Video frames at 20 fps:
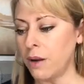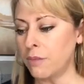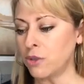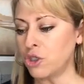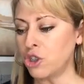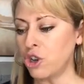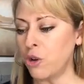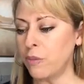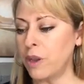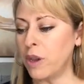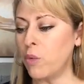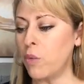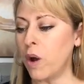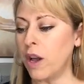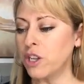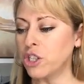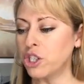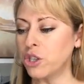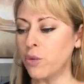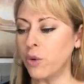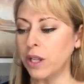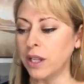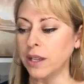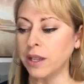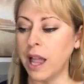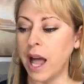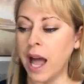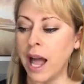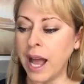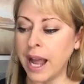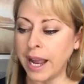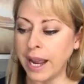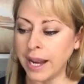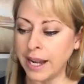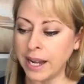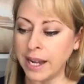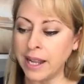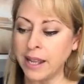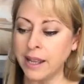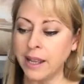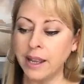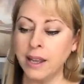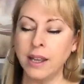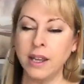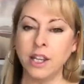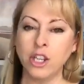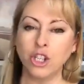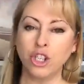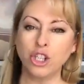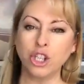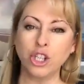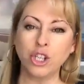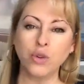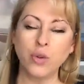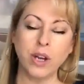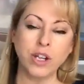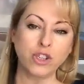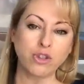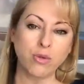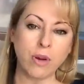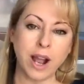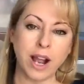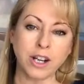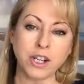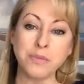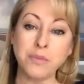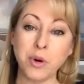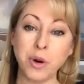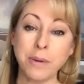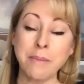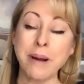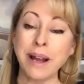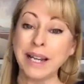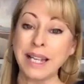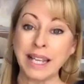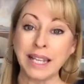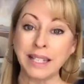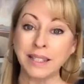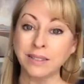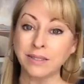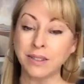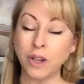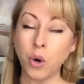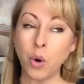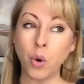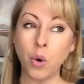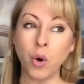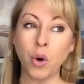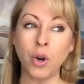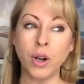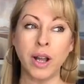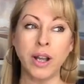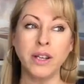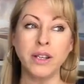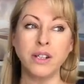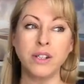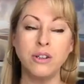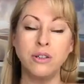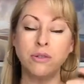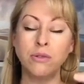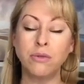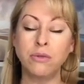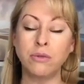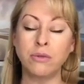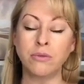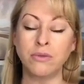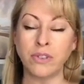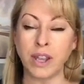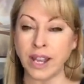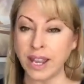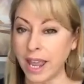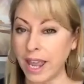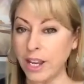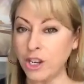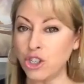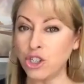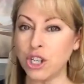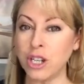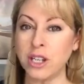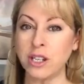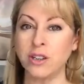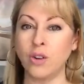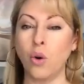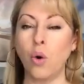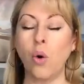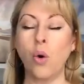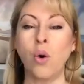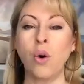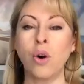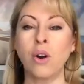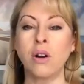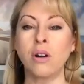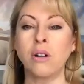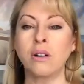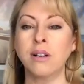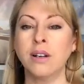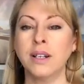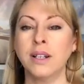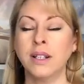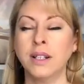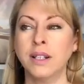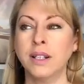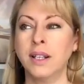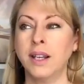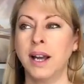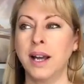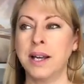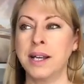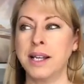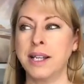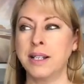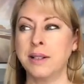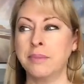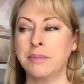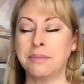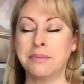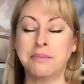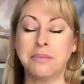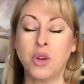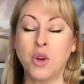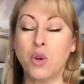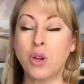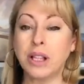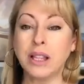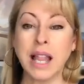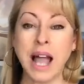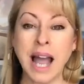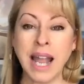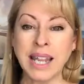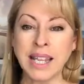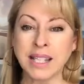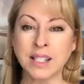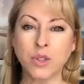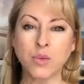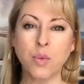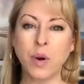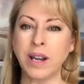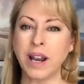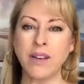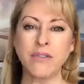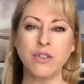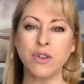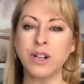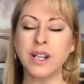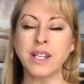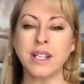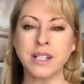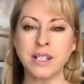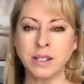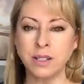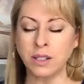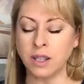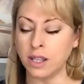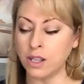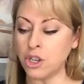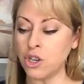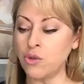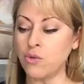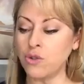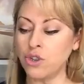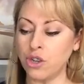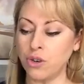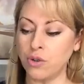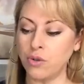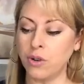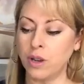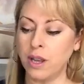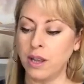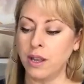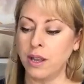Show me what to align to attract more money, or a new vacation, or new clients, whatever it is that you do.